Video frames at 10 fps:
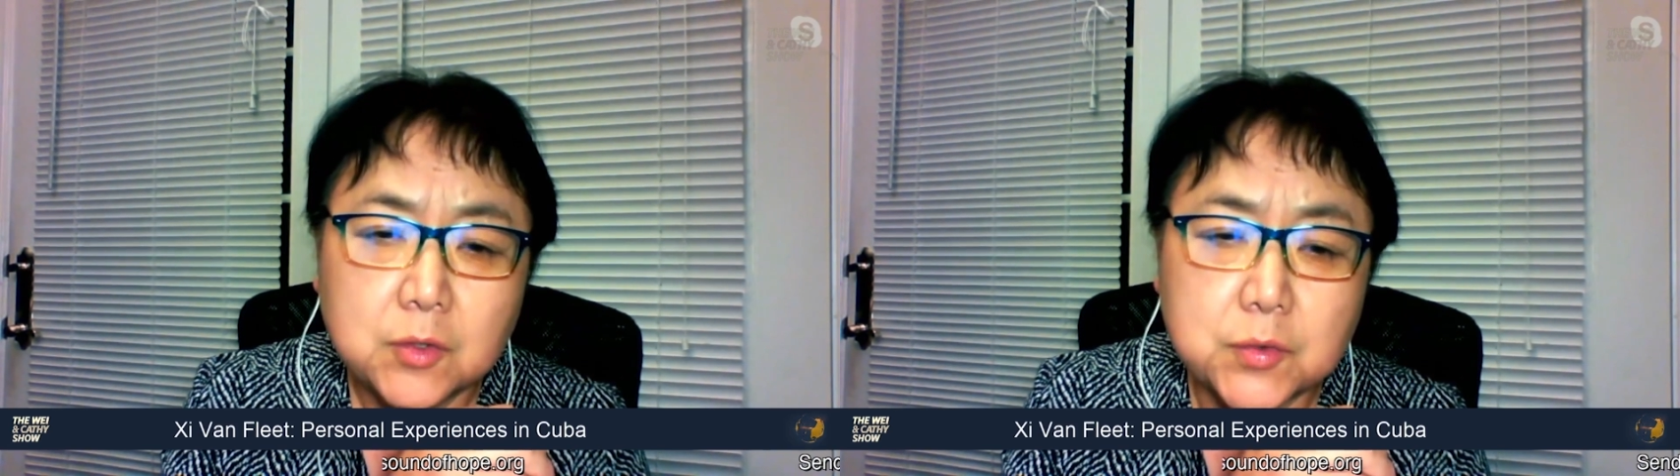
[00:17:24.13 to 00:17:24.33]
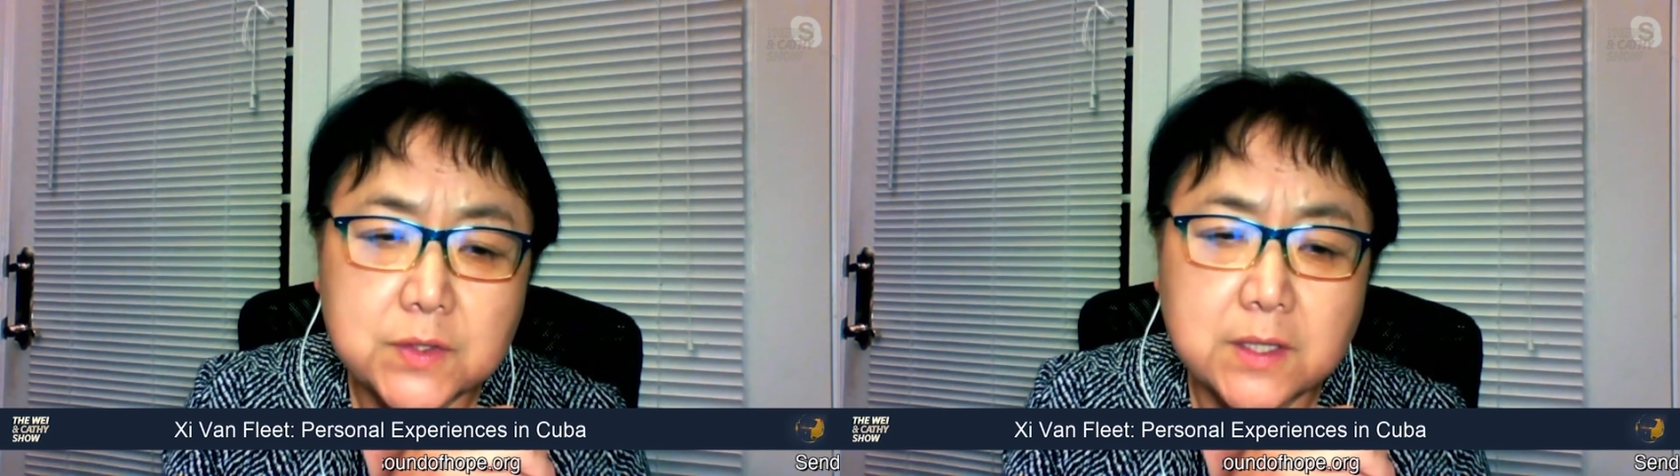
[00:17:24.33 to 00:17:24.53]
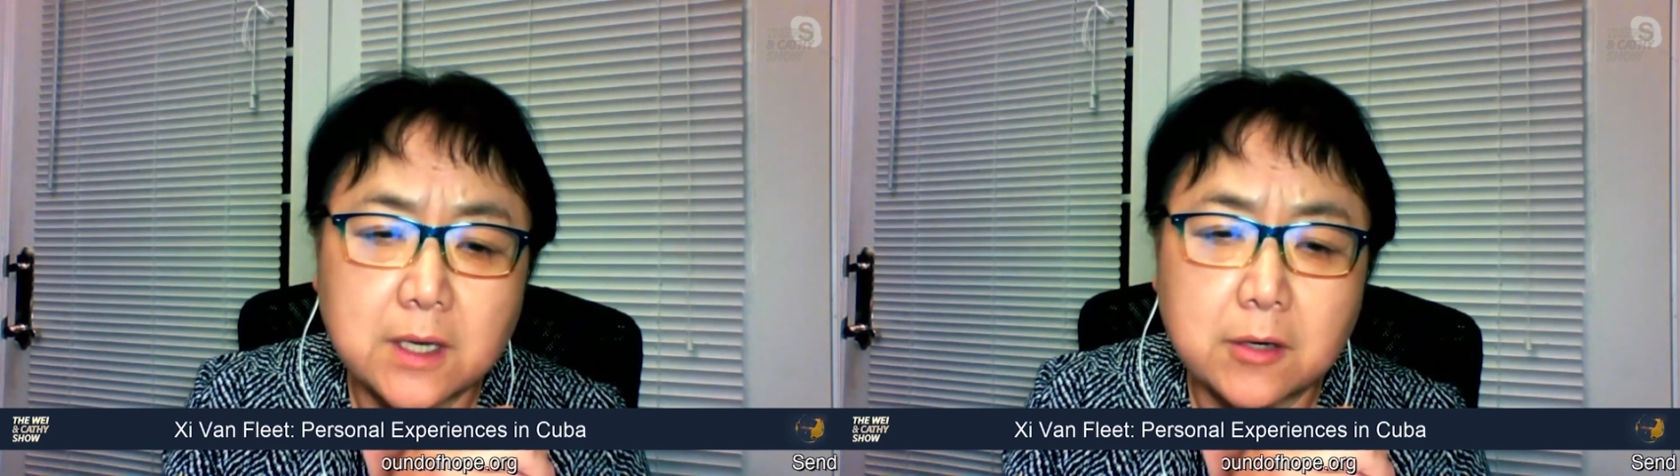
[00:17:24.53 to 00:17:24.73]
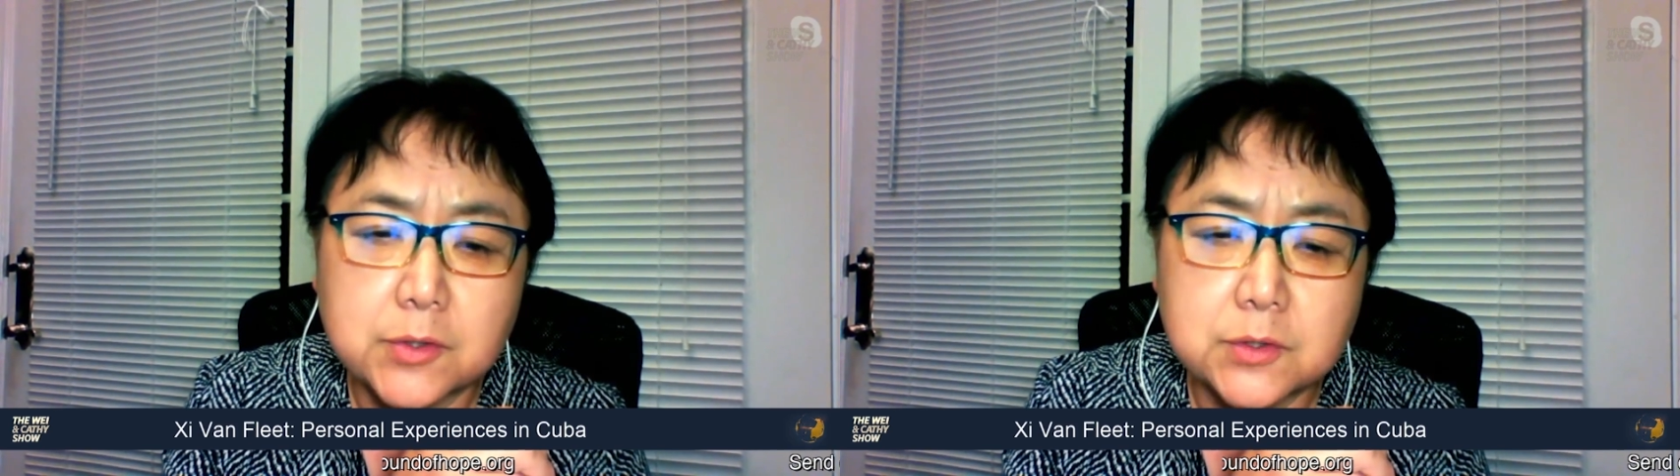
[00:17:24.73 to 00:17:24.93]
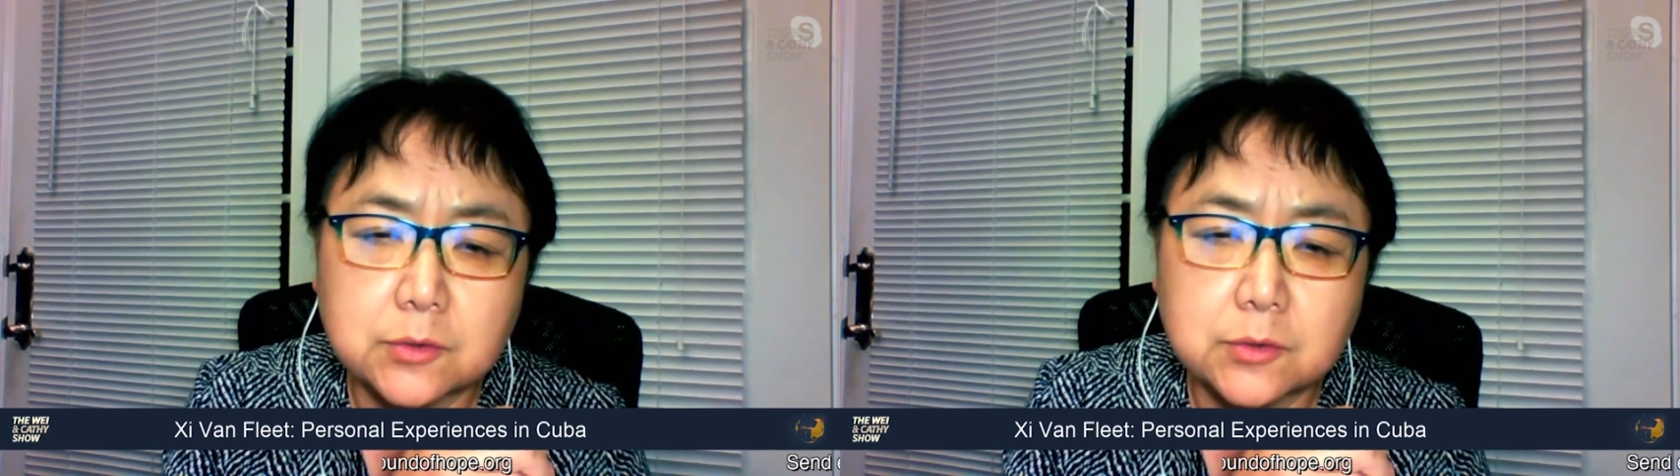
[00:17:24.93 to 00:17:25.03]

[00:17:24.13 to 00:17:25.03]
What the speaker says: to send our